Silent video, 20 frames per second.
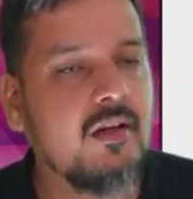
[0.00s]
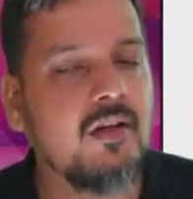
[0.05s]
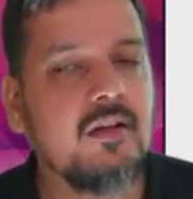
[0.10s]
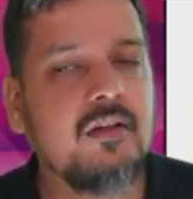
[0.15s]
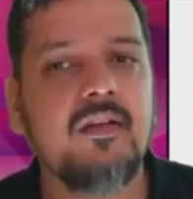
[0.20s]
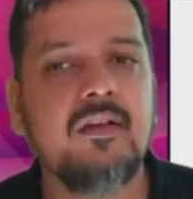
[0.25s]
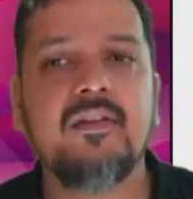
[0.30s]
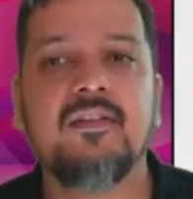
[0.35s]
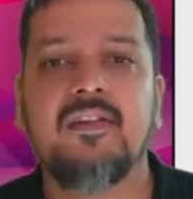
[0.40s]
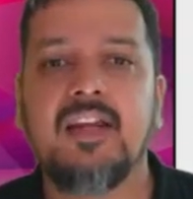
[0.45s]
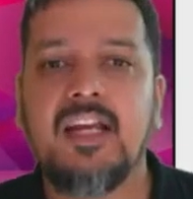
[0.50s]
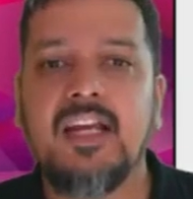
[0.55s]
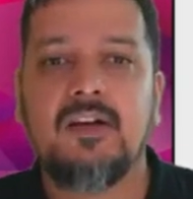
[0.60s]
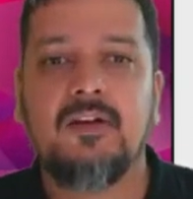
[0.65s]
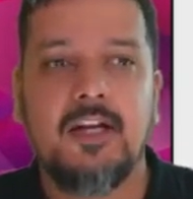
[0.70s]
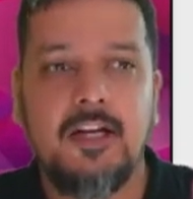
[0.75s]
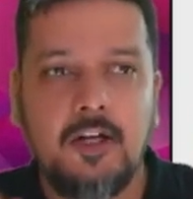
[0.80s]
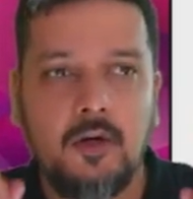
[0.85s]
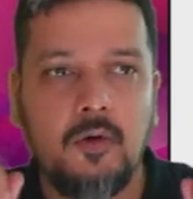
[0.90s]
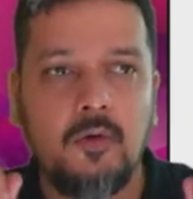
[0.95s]
This is
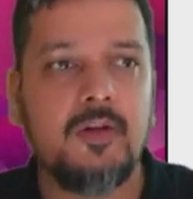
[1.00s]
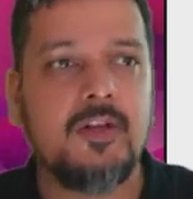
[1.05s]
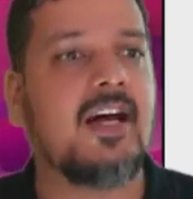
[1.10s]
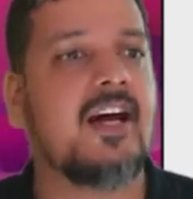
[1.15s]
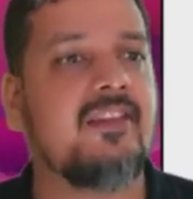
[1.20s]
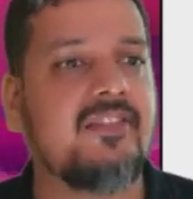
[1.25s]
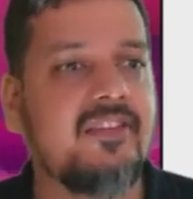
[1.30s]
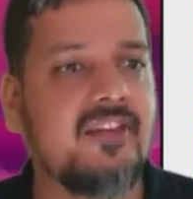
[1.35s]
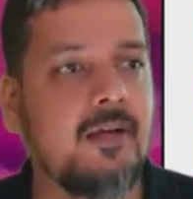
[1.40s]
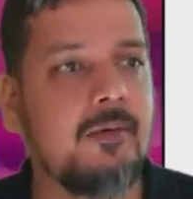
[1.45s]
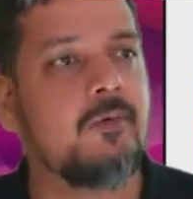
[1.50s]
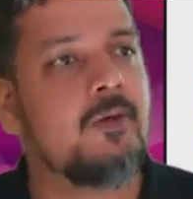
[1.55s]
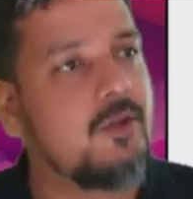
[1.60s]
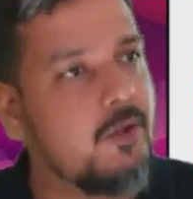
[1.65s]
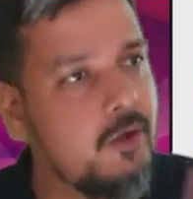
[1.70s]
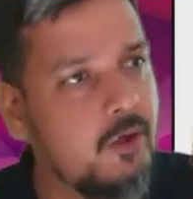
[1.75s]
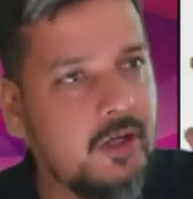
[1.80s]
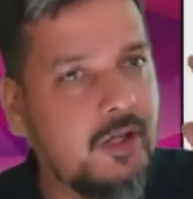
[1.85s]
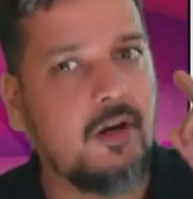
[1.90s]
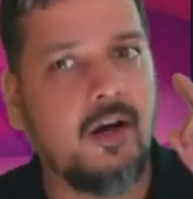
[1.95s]
equally true with RCM.
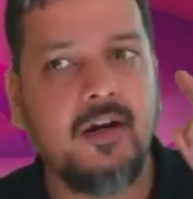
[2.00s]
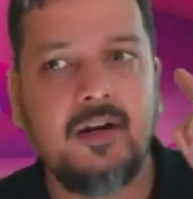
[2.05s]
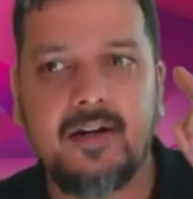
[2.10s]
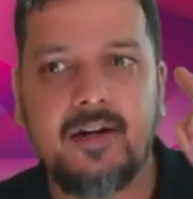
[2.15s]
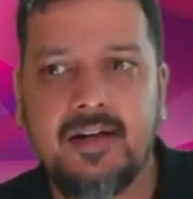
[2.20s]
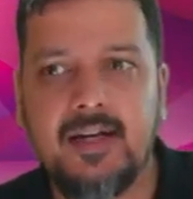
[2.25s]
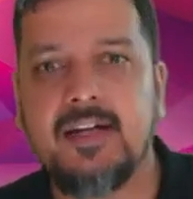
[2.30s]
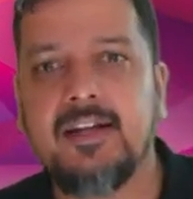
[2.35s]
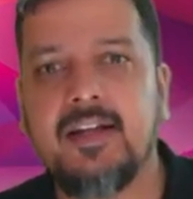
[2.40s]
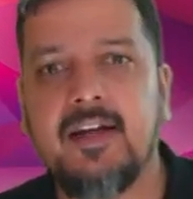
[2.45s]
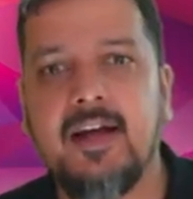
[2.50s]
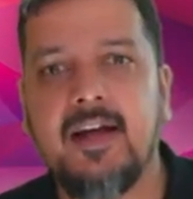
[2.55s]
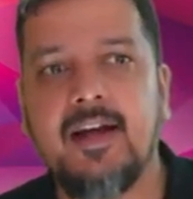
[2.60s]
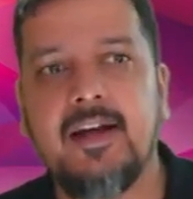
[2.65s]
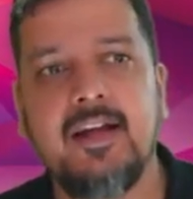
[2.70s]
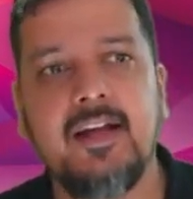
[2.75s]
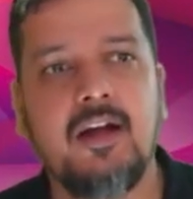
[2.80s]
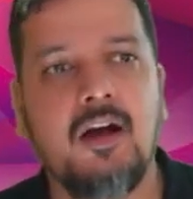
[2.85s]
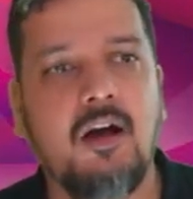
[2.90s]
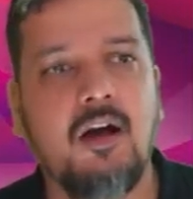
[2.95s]
You cannot read the
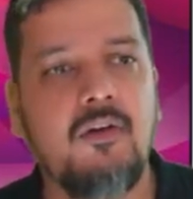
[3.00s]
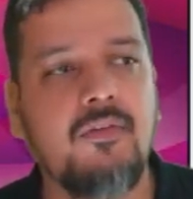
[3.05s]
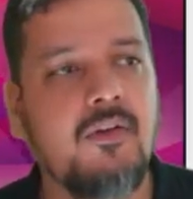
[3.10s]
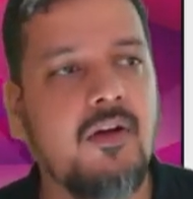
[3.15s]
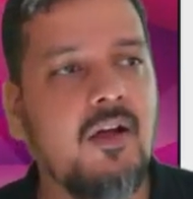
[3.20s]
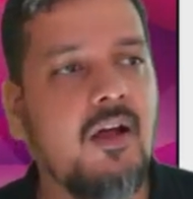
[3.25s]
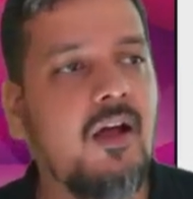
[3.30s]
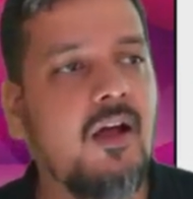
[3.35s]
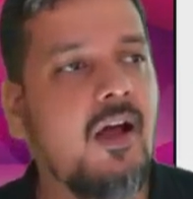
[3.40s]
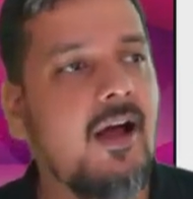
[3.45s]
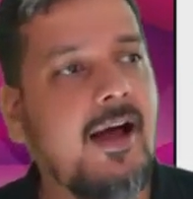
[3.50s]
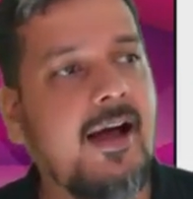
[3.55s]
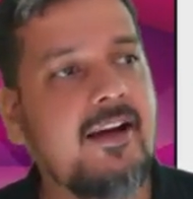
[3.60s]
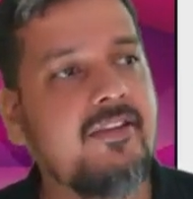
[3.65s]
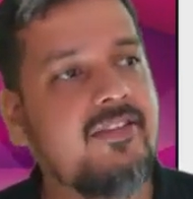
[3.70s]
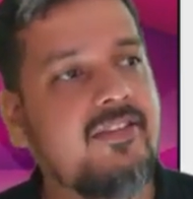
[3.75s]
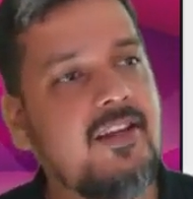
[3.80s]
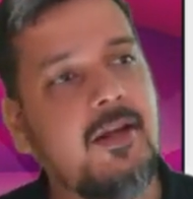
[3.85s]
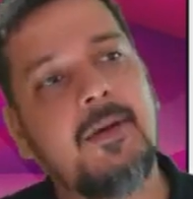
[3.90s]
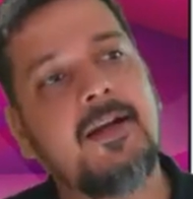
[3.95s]
heading of
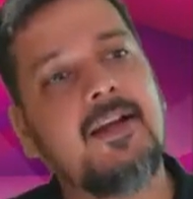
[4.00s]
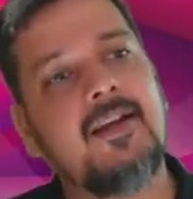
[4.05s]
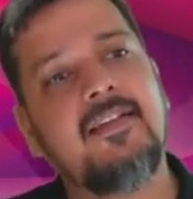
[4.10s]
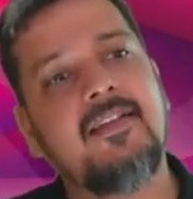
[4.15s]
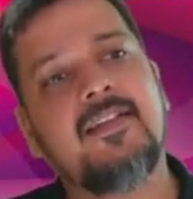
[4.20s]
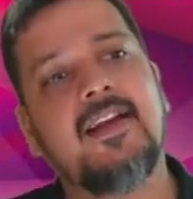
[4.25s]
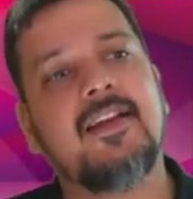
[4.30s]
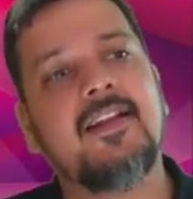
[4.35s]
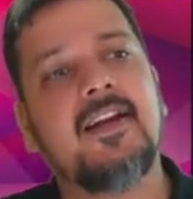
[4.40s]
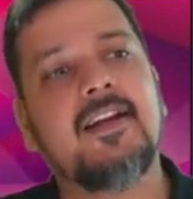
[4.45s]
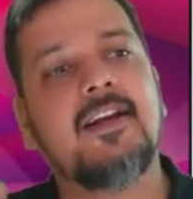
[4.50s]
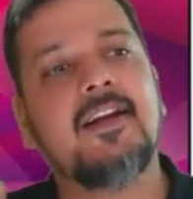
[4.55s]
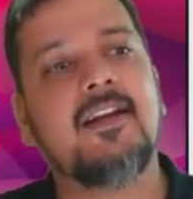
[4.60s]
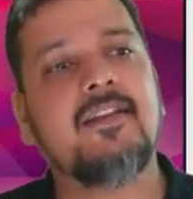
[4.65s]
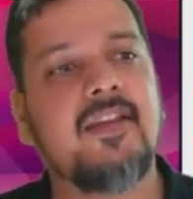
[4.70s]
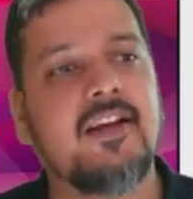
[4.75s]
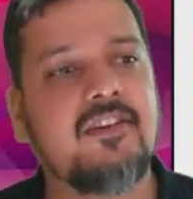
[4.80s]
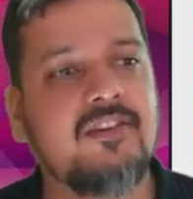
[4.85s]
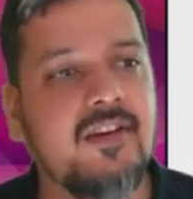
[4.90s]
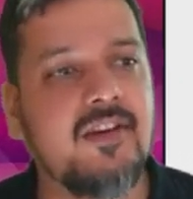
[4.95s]
RCM and decide that it is
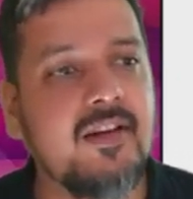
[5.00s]
section